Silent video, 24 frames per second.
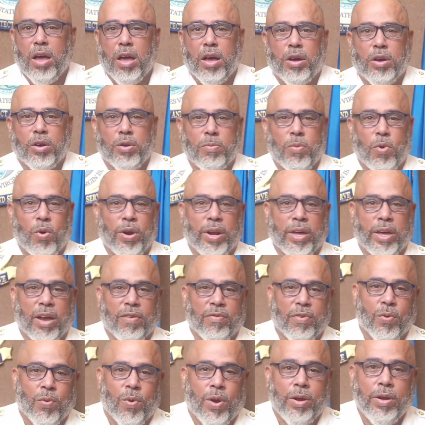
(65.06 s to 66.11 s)
Good morning,
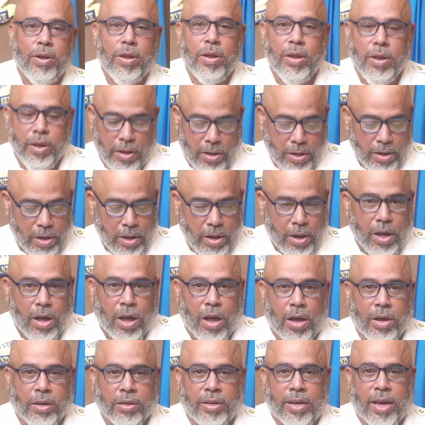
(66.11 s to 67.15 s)
everyone.
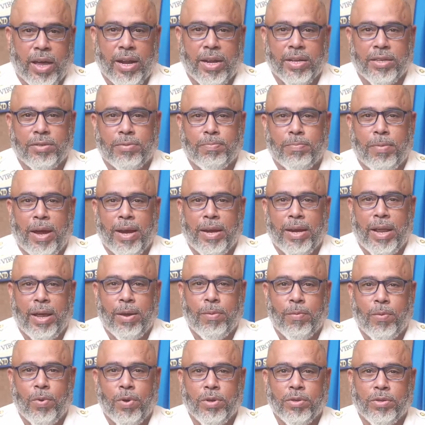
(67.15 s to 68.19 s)
Again, as my
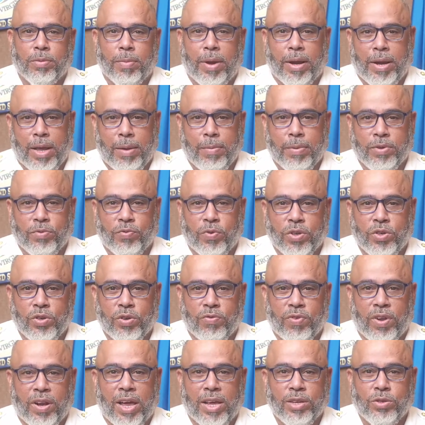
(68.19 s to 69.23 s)
name is Richard
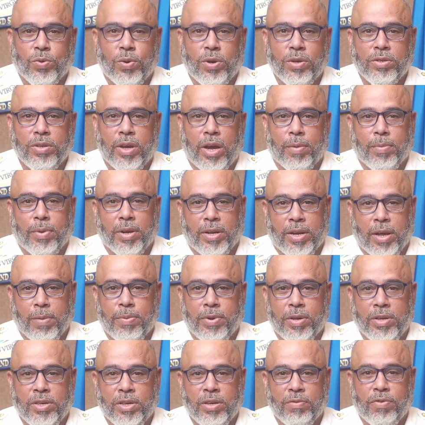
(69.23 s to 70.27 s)
Velazquez. I am the
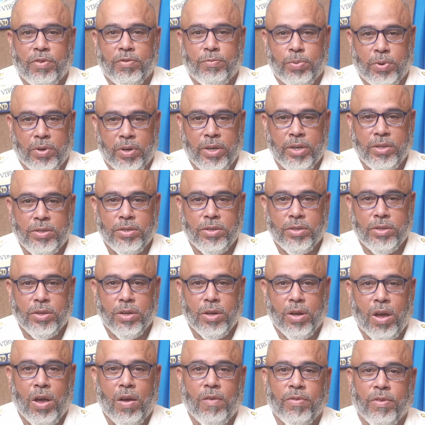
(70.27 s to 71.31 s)
Deputy Chief of Police
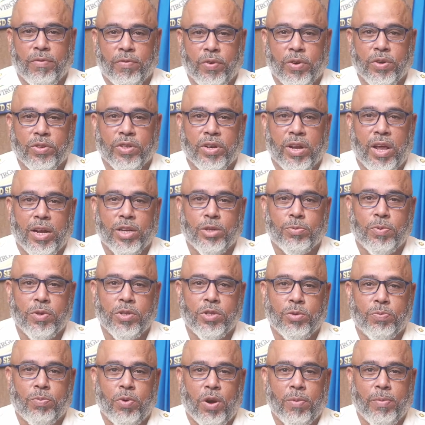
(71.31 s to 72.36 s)
of the Virgin Islands Police
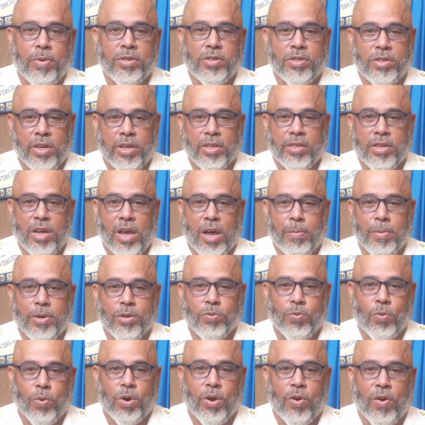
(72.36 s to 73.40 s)
Department, St.
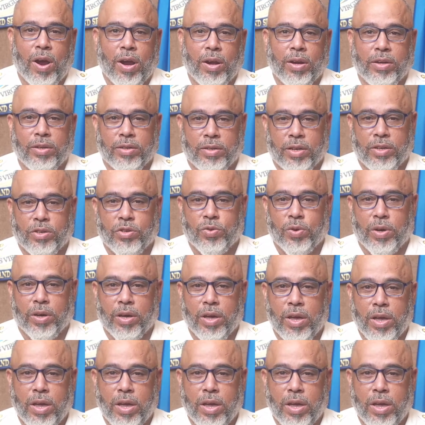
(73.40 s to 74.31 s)
Thomas Water Island District.